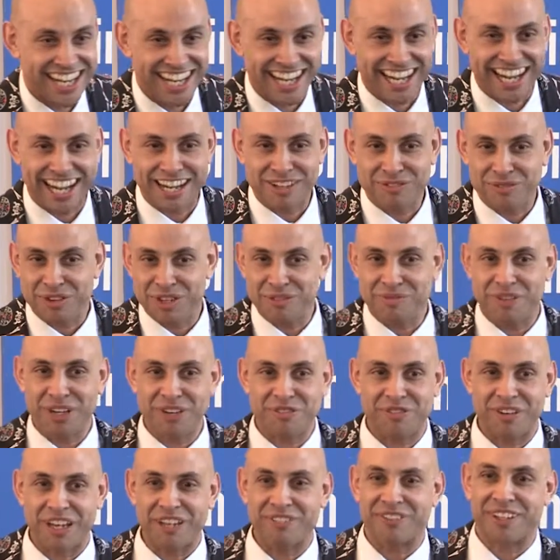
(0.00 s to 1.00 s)
I had one of my
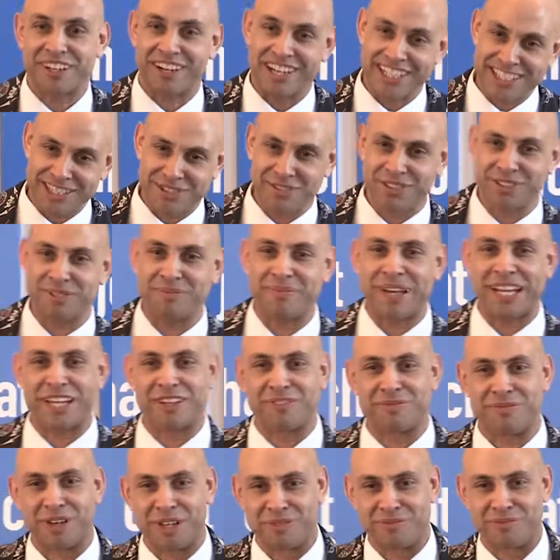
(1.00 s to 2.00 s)
favourite guys, he was a mate
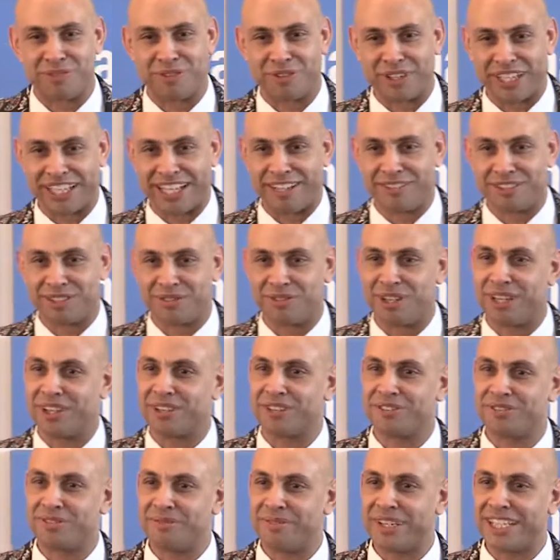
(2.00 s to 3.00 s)
of mine before he came to
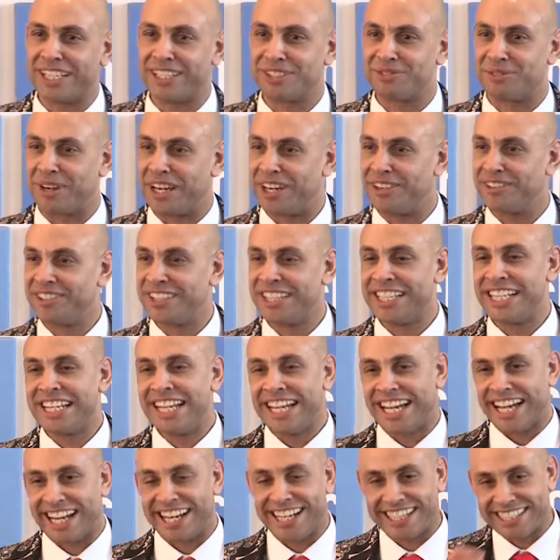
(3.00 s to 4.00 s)
work for me as well,
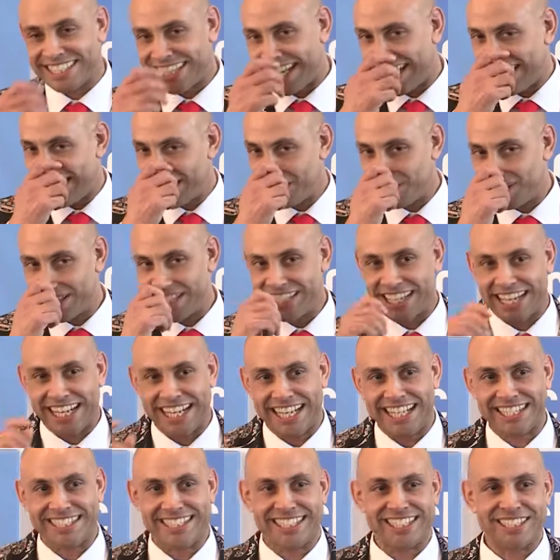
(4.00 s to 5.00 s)
and I sat there one day
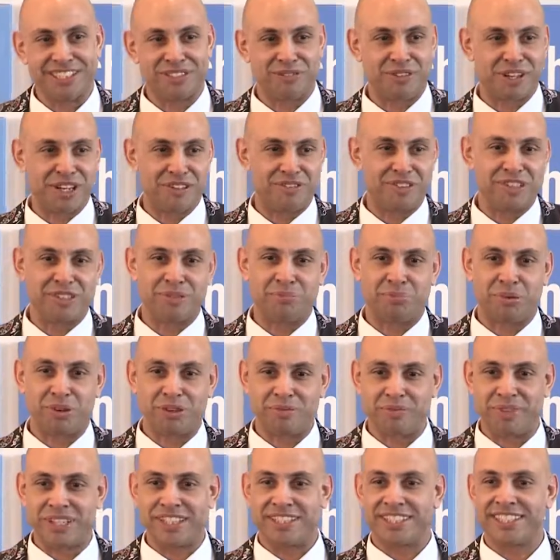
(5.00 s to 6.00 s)
listening to one of his
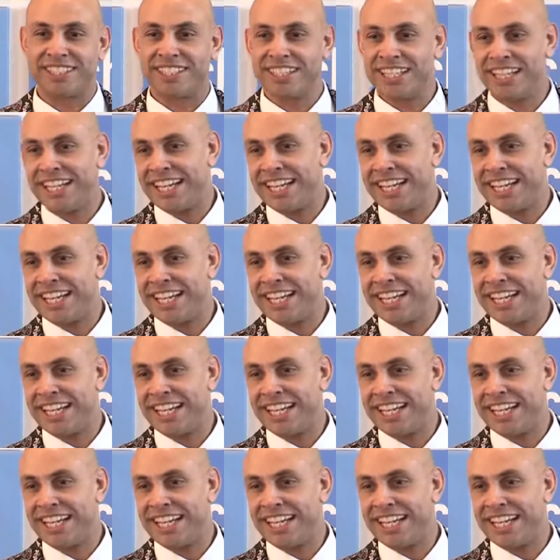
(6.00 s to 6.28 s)
appointments.